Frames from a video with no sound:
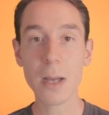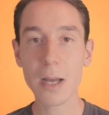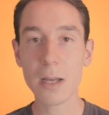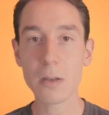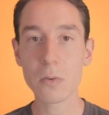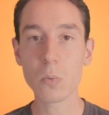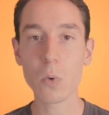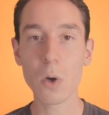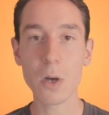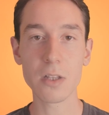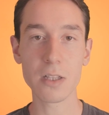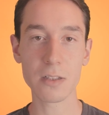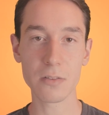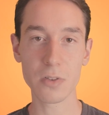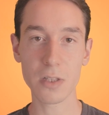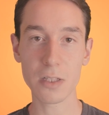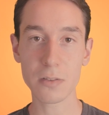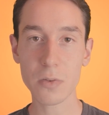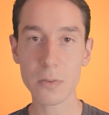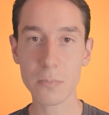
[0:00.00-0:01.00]
And what if
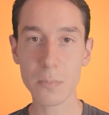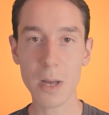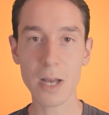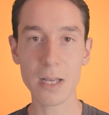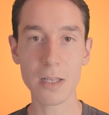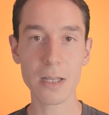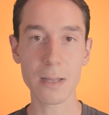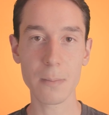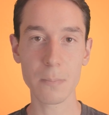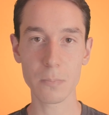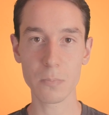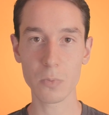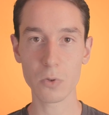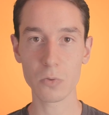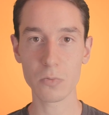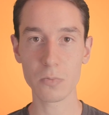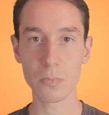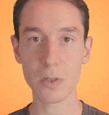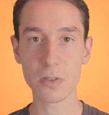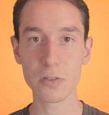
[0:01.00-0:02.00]
even my lip
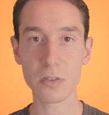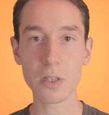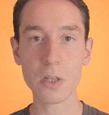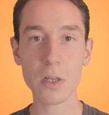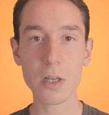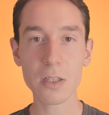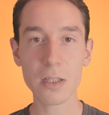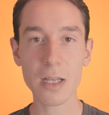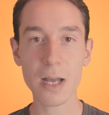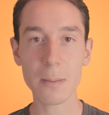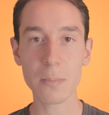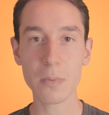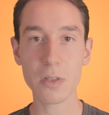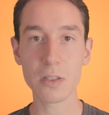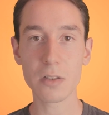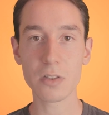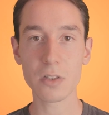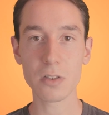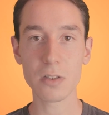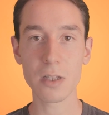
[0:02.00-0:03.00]
movements are
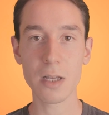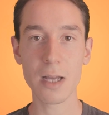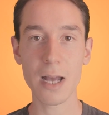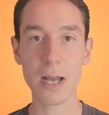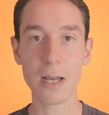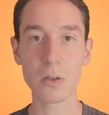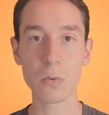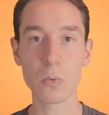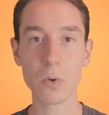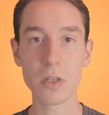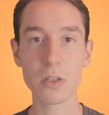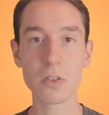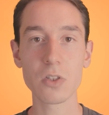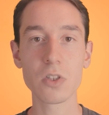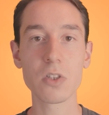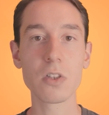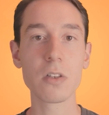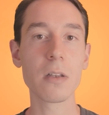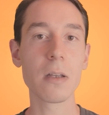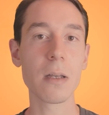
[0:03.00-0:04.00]
adapted to the
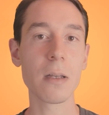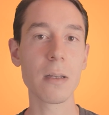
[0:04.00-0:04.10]
language?